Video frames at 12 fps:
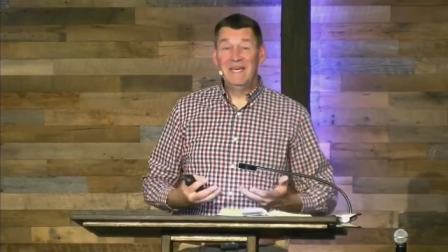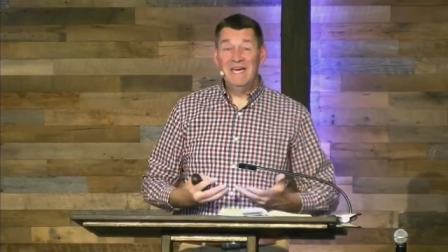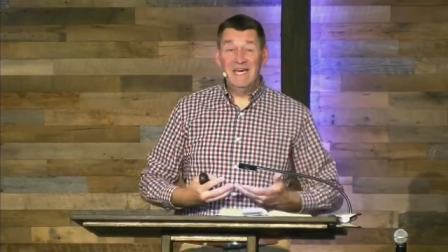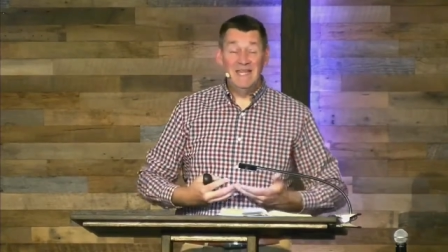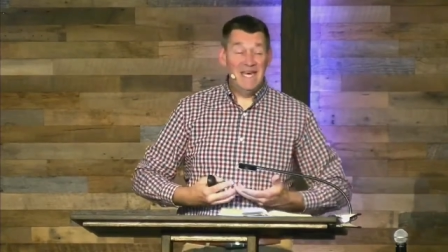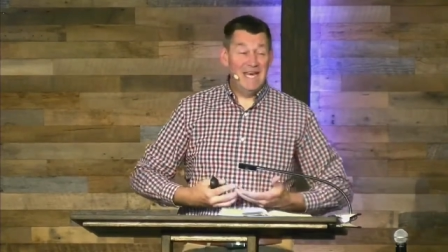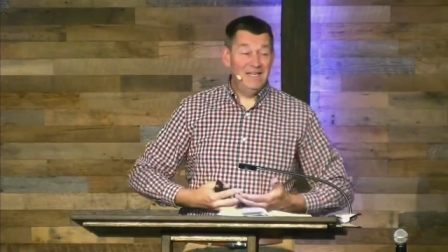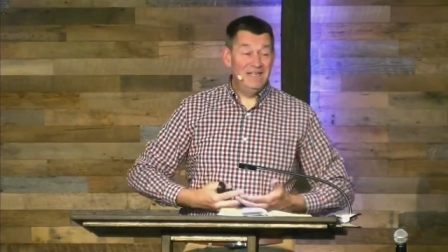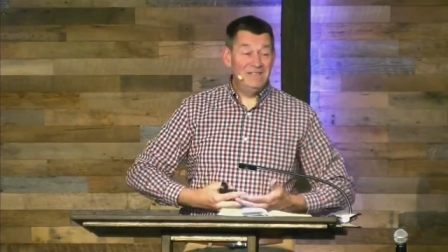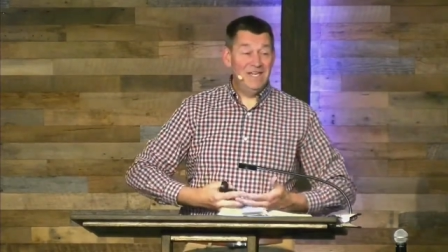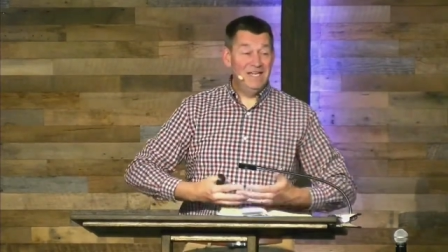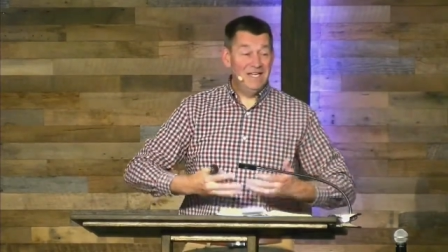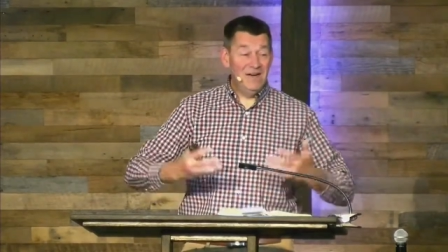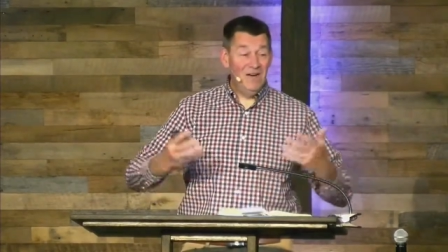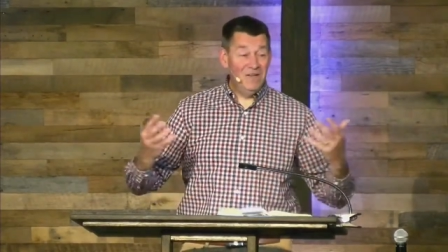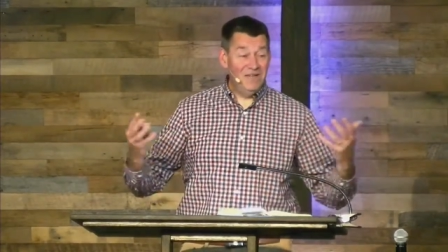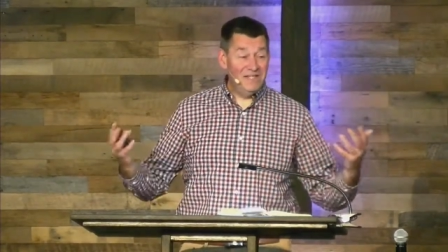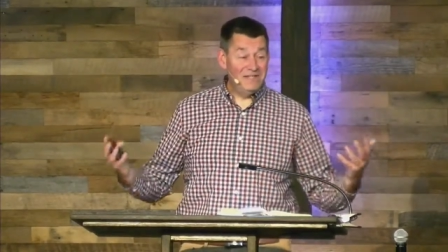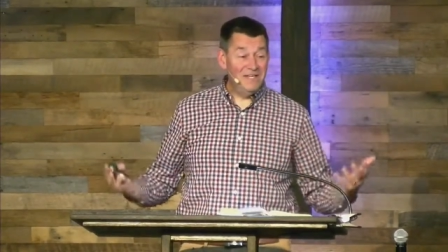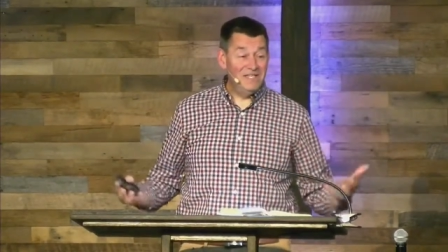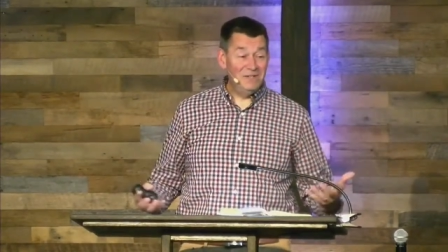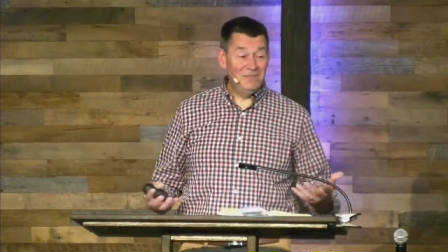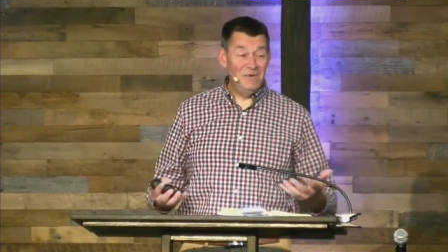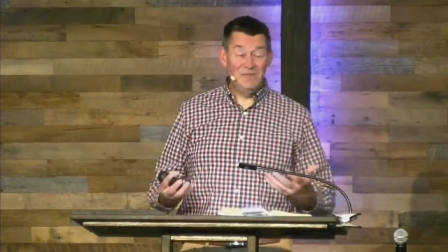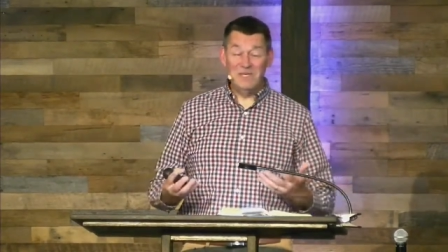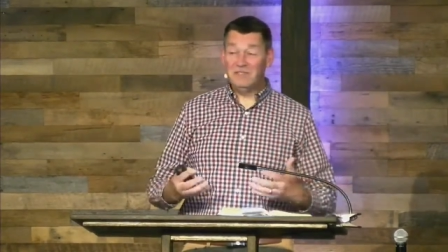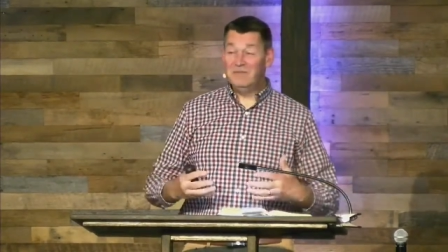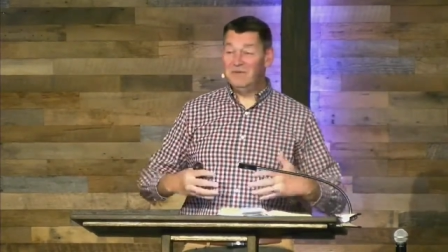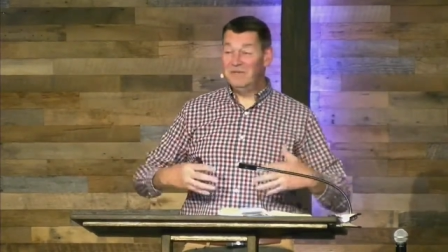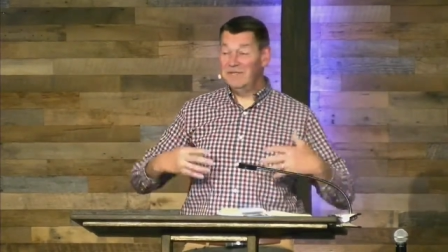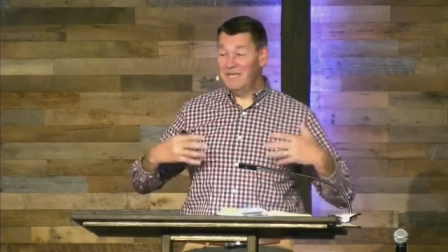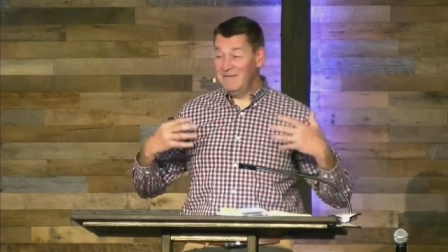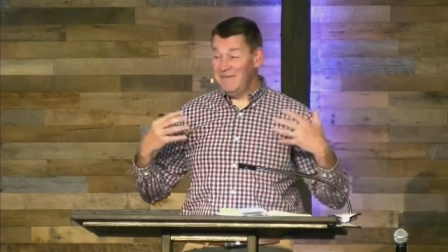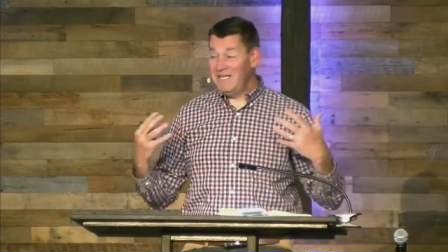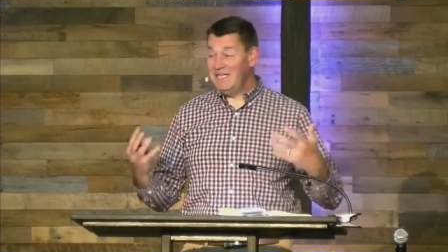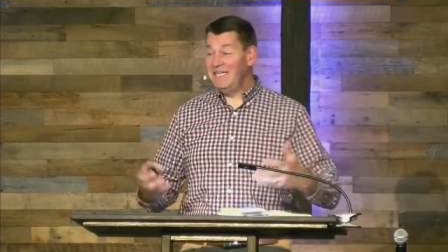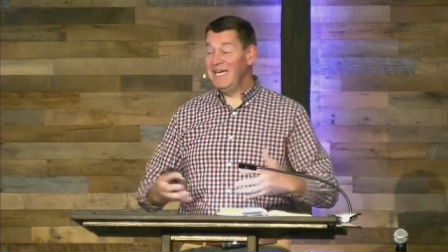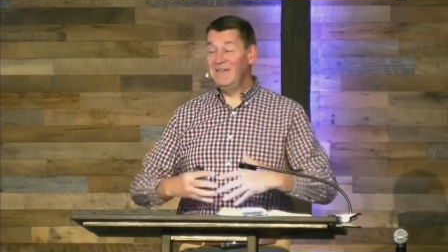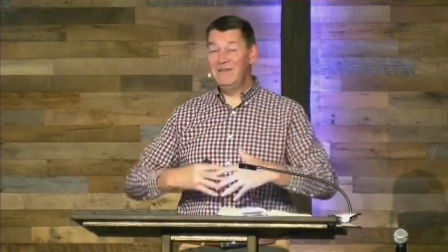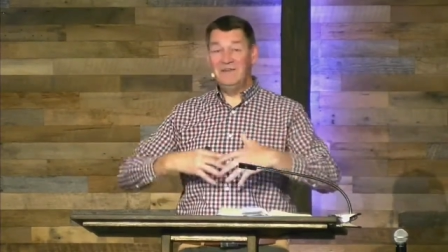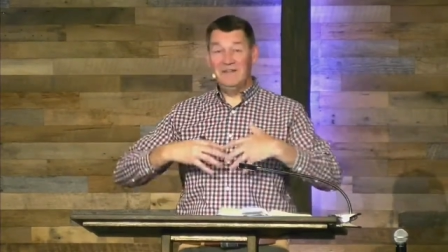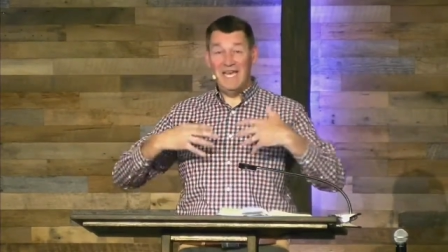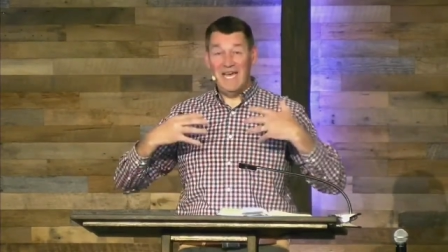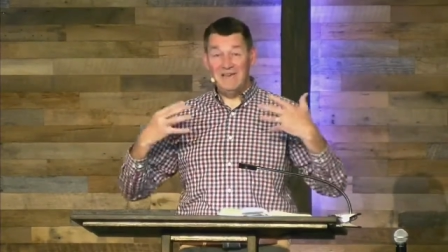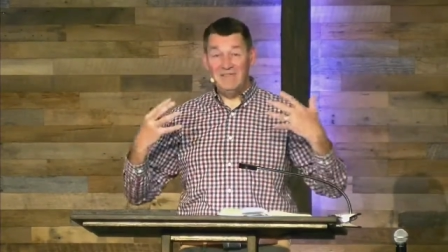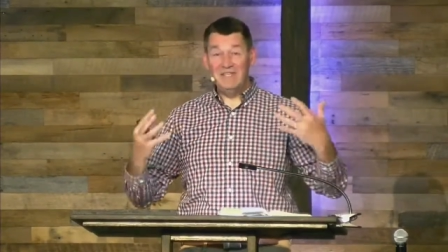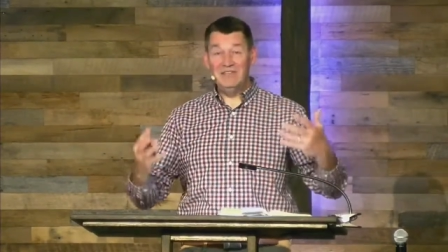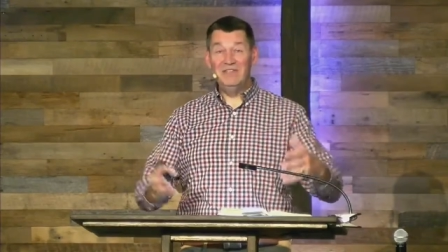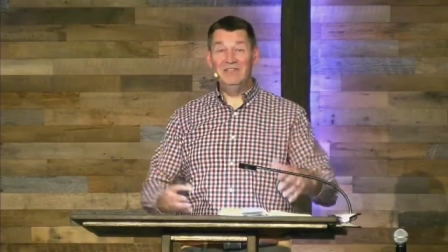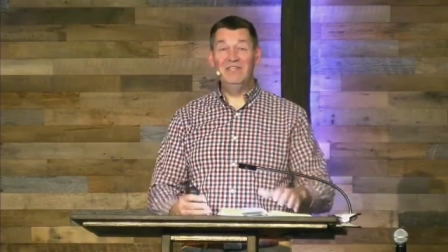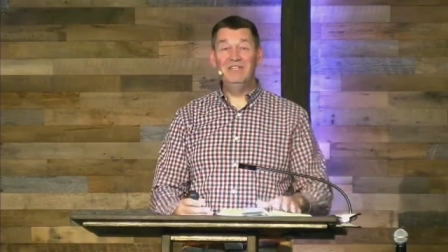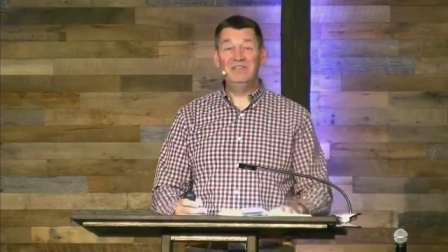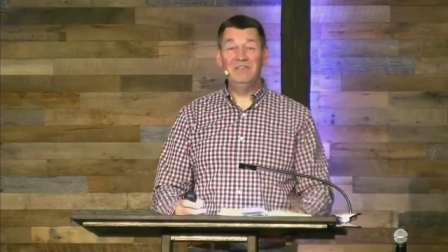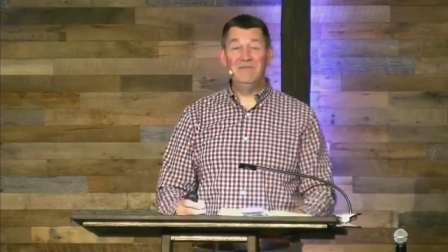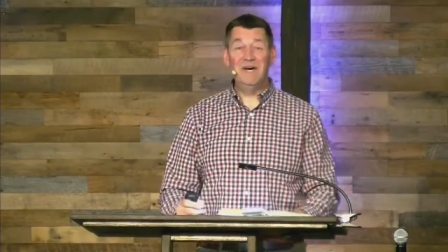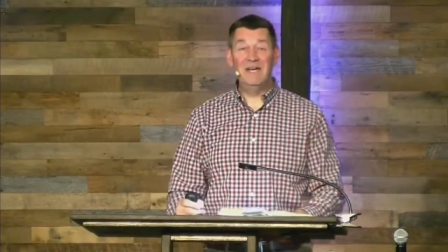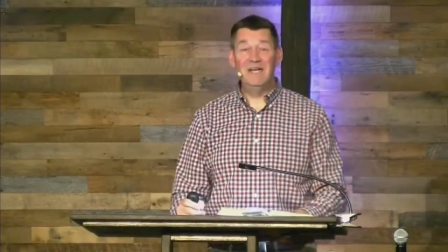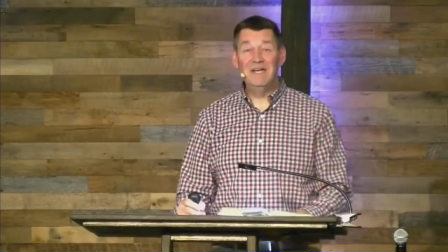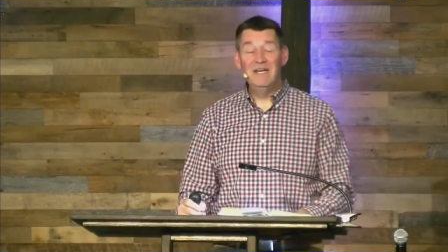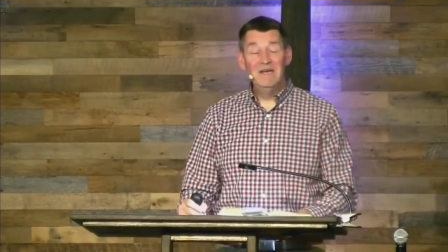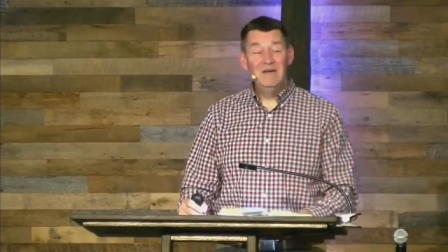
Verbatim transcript: uh, that suddenly all these things are permissible and they meet together and they have this decision about it.